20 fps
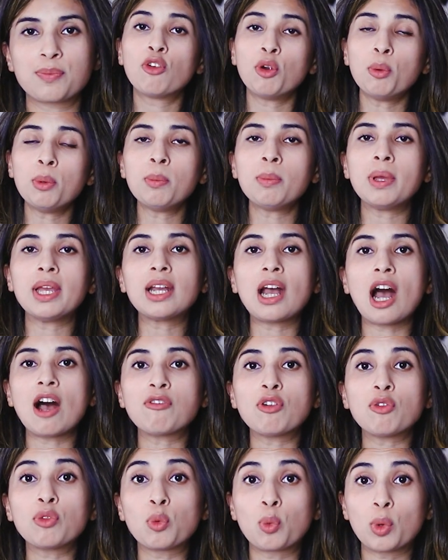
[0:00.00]
Women make
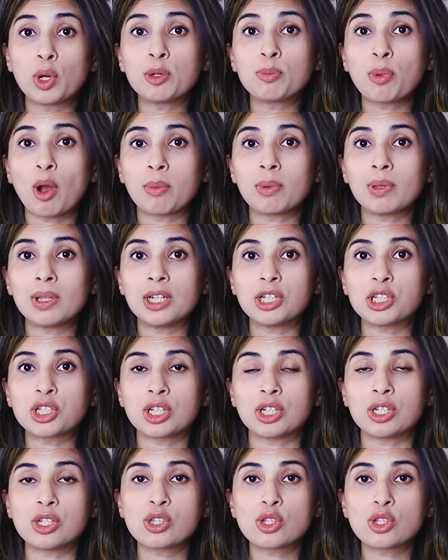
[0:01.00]
half of the world population,